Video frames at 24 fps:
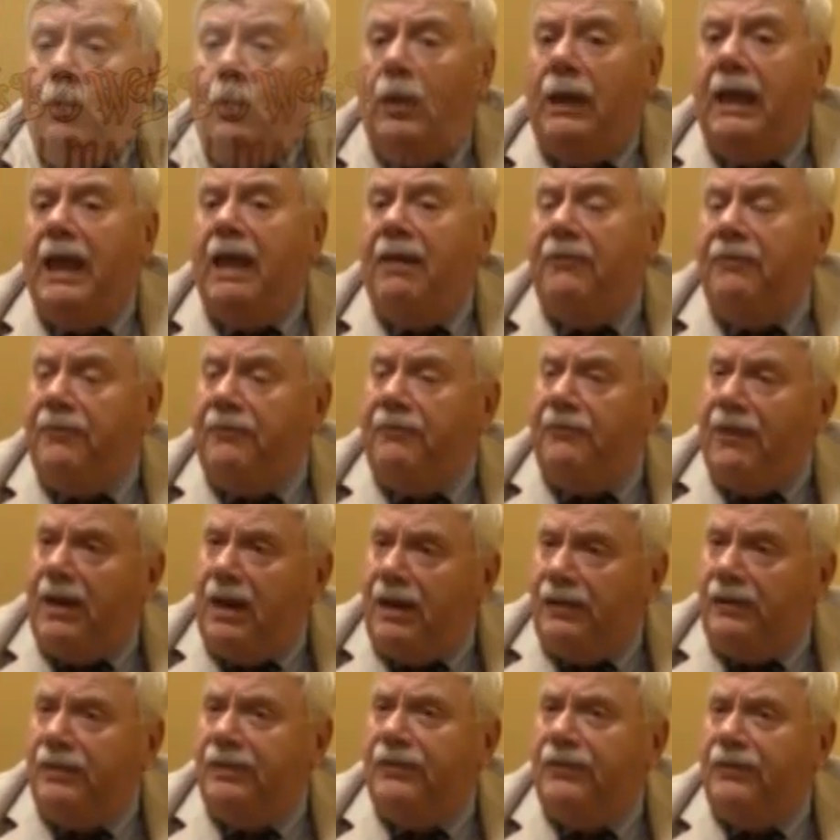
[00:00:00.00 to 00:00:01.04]
have
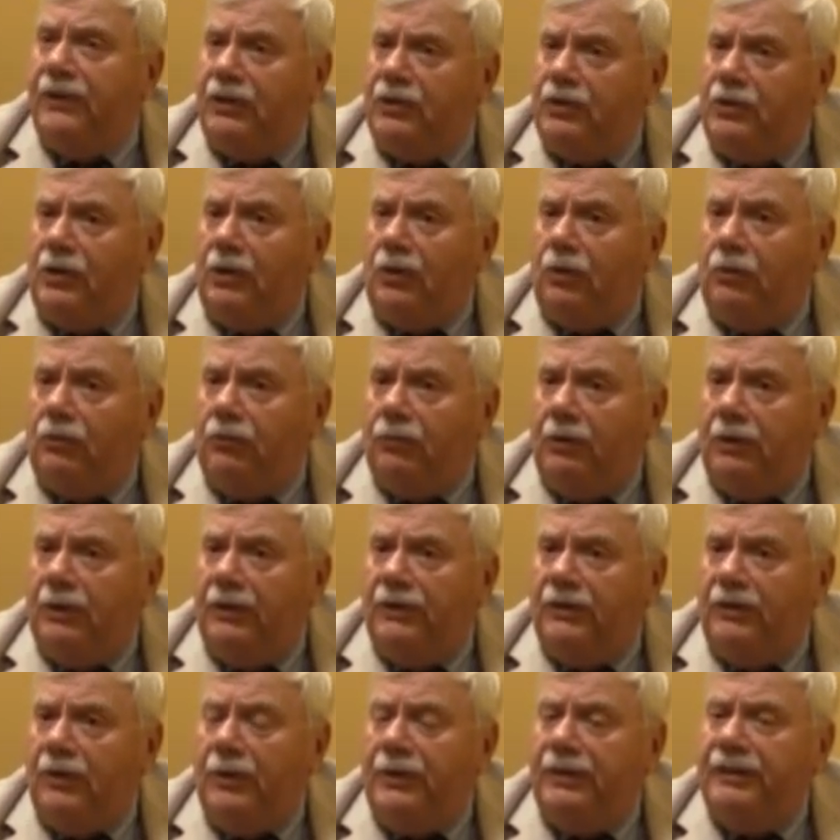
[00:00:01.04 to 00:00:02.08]
events for children.
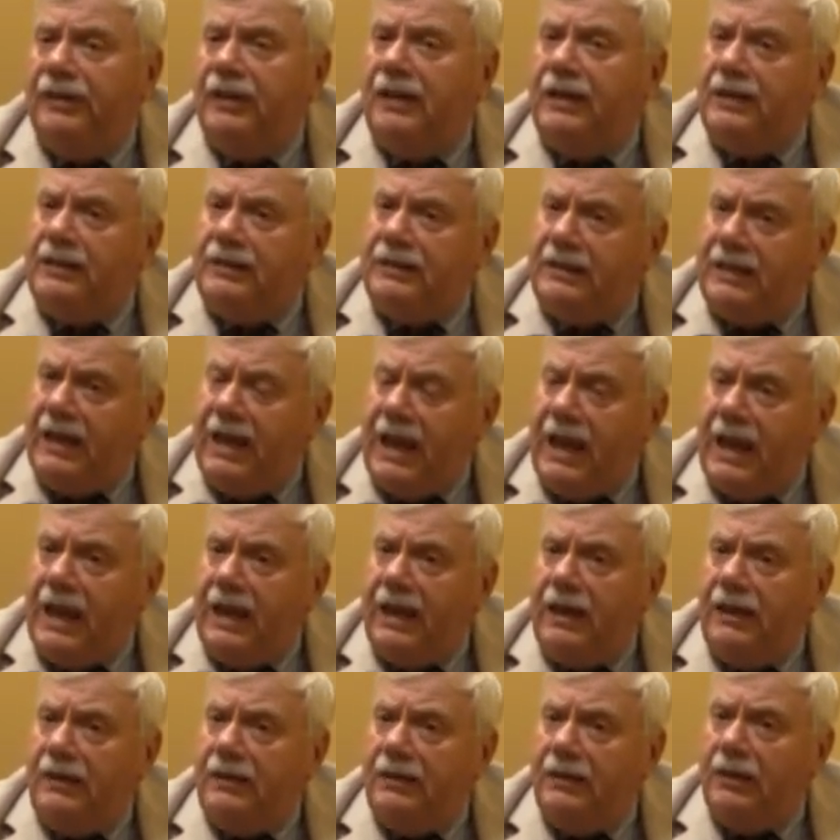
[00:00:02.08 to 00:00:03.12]
So it's a
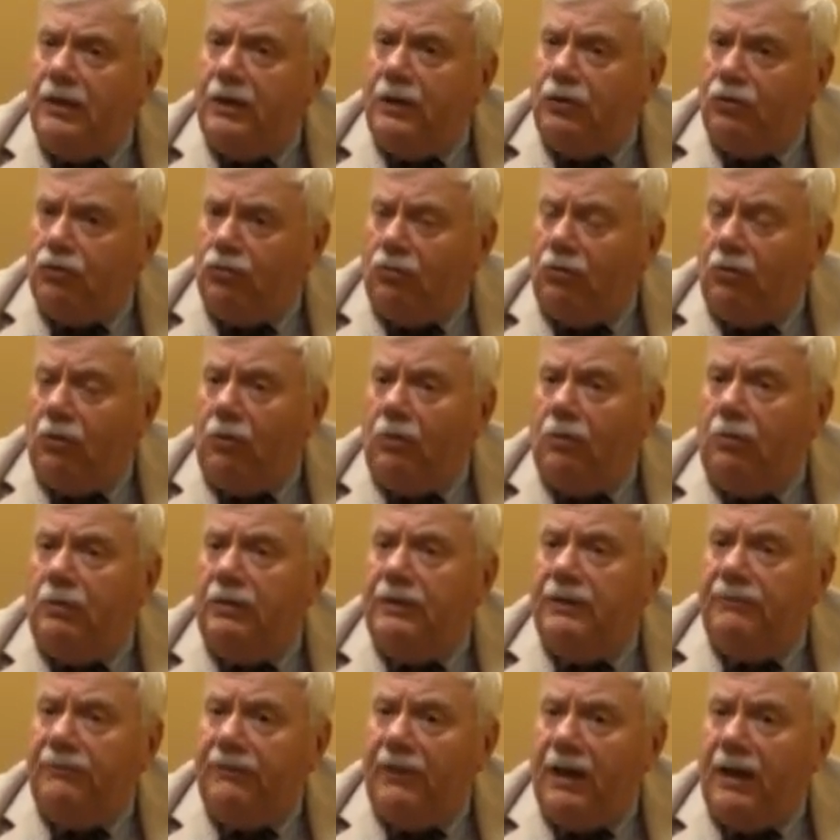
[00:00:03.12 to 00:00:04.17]
contained, controlled
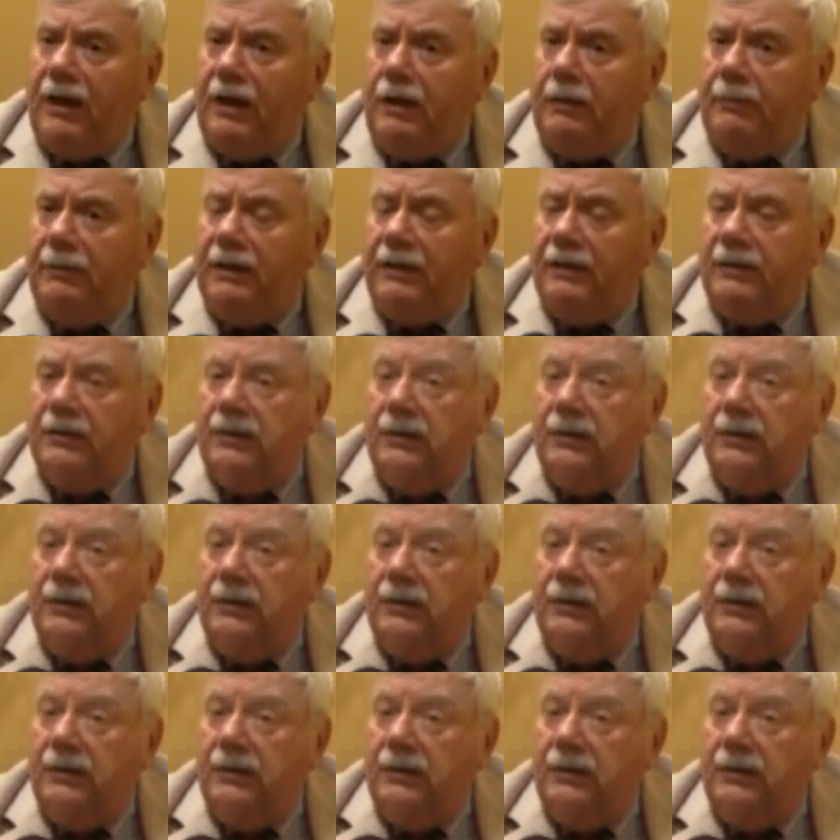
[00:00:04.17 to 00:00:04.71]
environment.